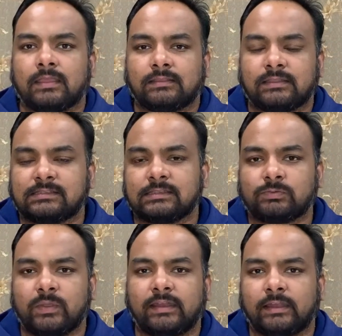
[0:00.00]
This is
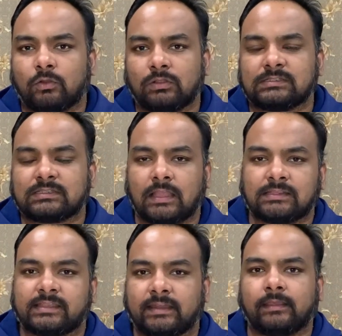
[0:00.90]
where it all
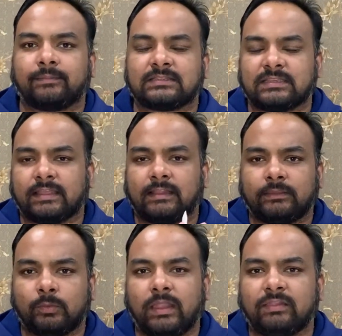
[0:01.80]
starts getting messy, and I'll
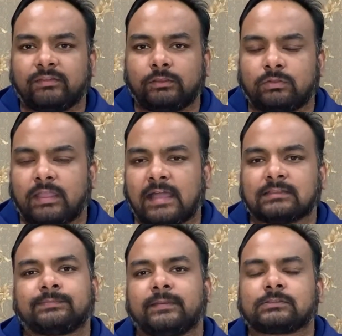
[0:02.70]
delve into the
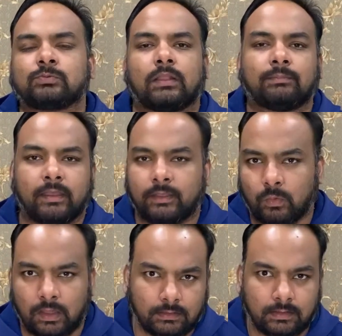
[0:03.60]
aspects one by
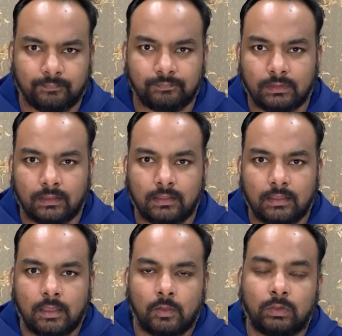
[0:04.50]
one.
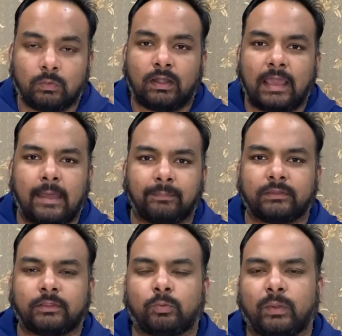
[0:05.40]
Well, what
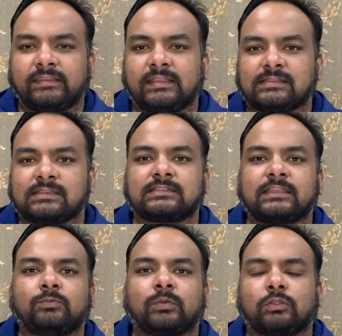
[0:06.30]
happened in
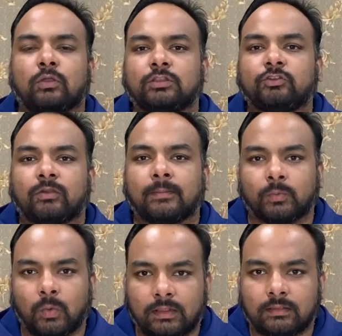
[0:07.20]
2016 when Donald Trump
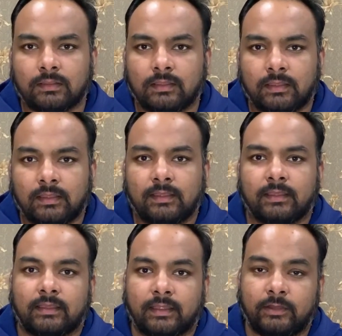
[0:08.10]
won?
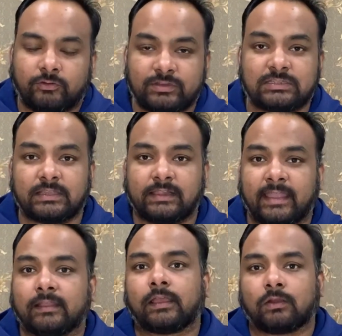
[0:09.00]
Interestingly
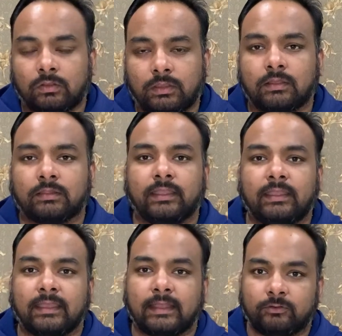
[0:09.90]
and
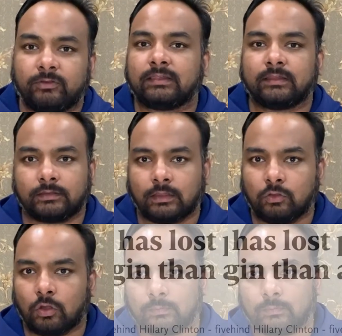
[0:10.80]
ironically, Hillary Clinton got